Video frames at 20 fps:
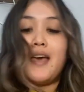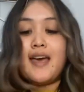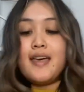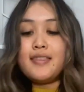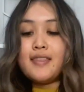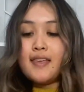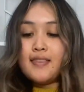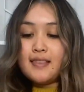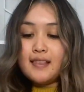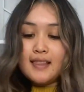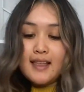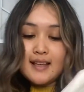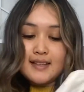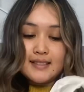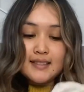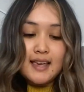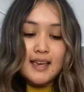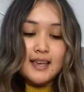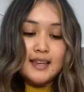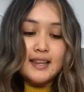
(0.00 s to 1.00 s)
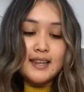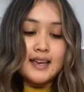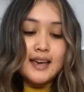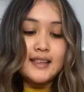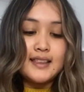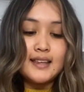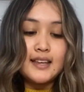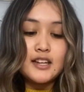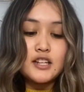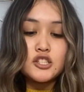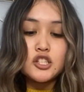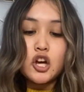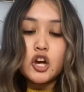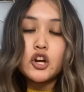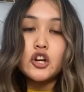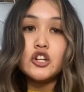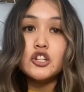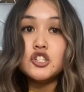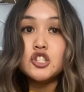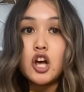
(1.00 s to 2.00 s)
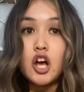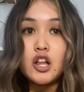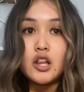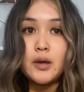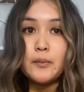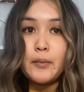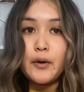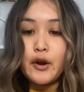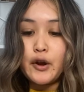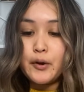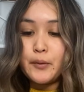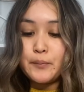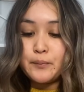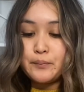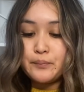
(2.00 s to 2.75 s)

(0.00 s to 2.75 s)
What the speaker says: And then the last candy, I think I just got her a chocolate bar.